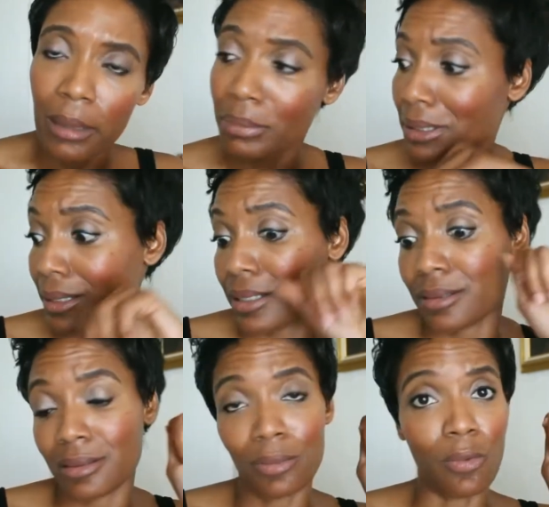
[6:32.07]

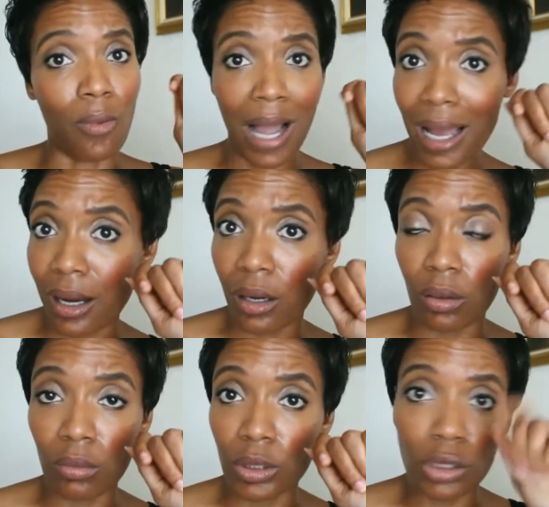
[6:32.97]
Because,
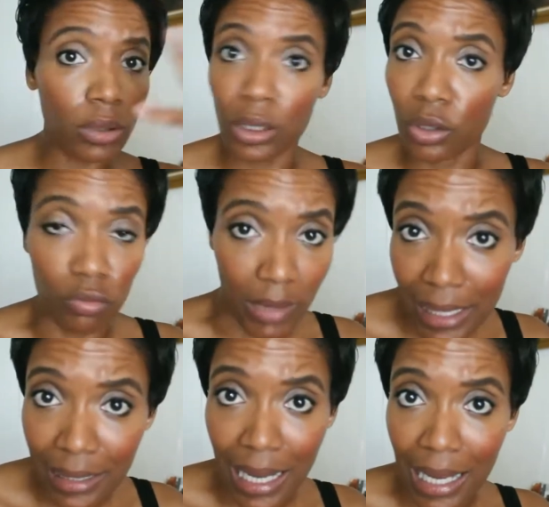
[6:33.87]
wow, you look
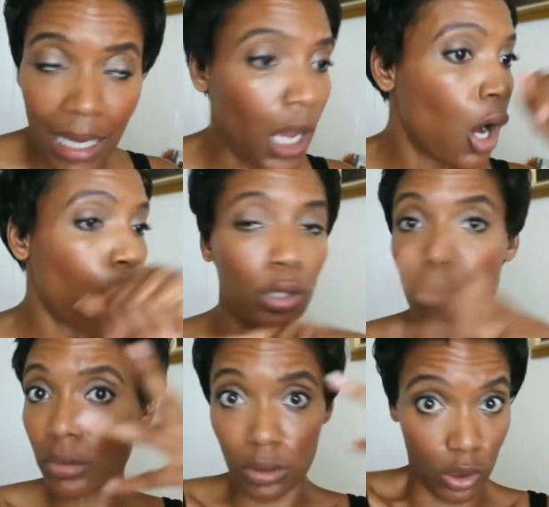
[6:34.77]
great, guy, or
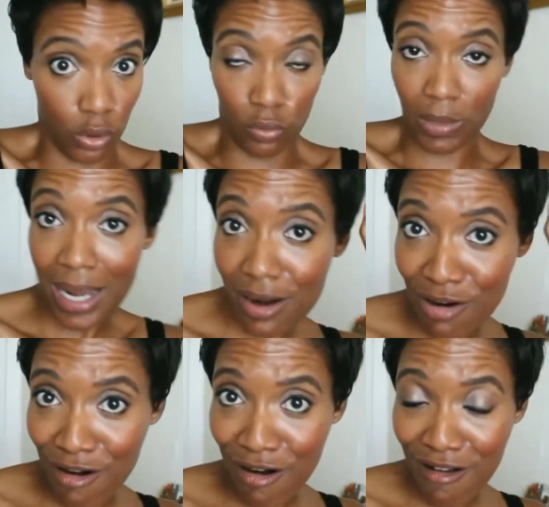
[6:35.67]
you look great,
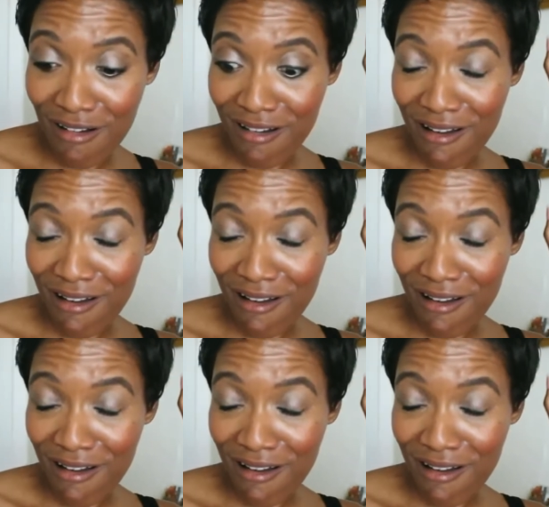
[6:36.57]
girl.